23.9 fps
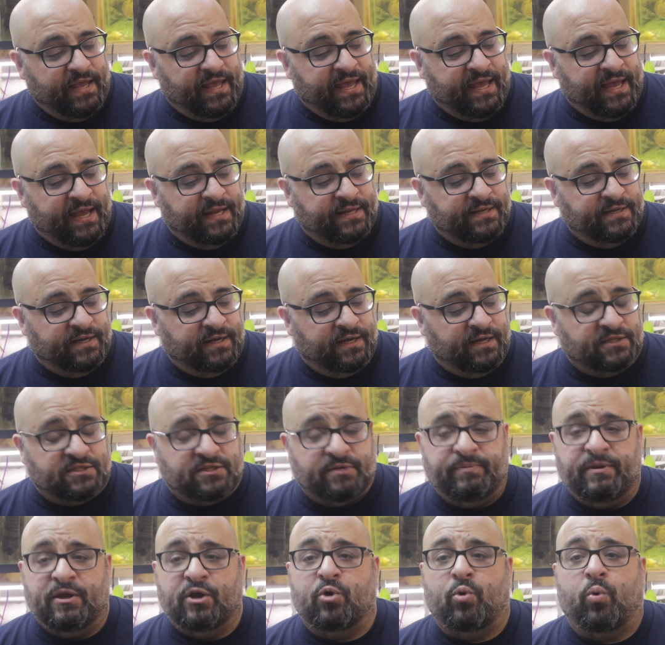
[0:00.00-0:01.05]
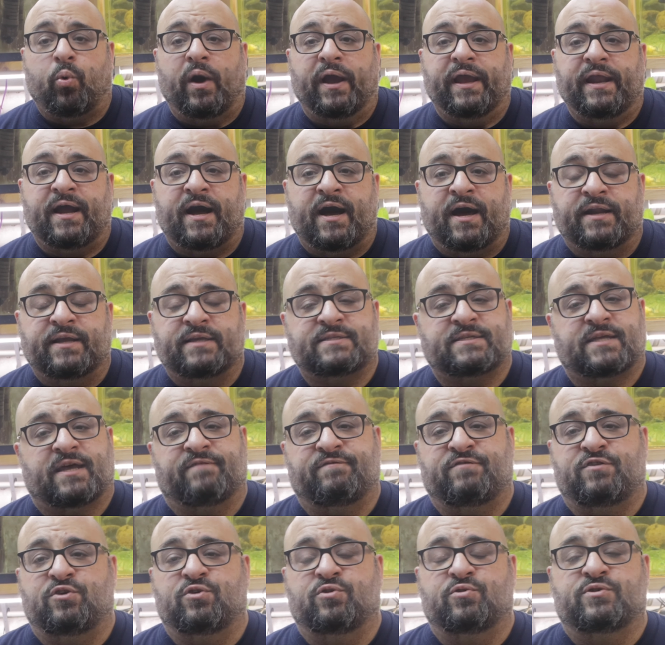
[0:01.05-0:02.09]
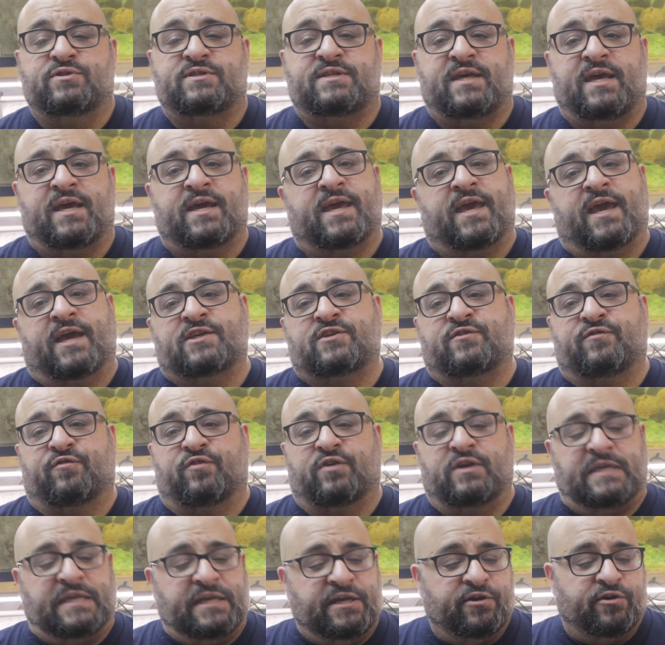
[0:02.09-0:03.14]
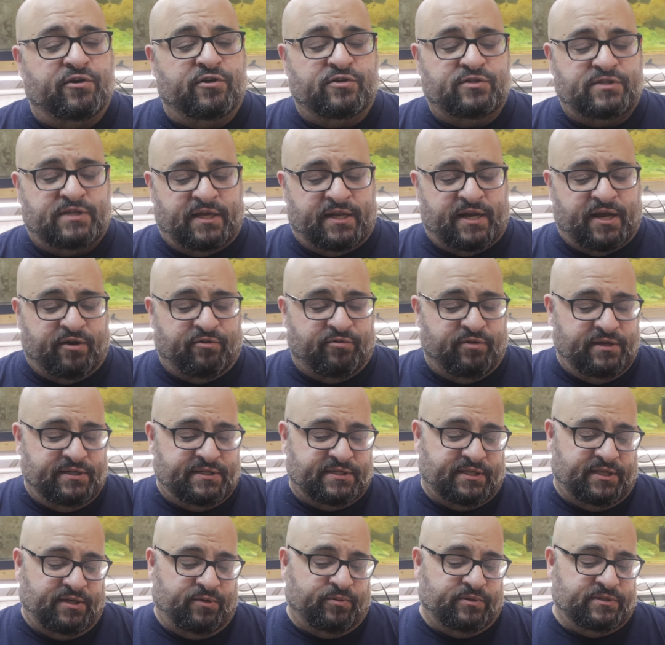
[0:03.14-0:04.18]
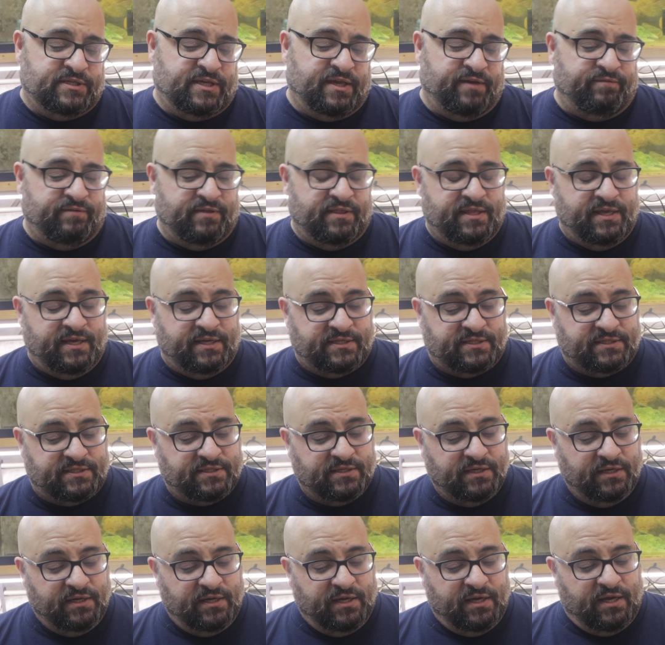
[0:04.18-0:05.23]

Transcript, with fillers: And to be quite honest, I've used Ich-X for years, and I recently was given this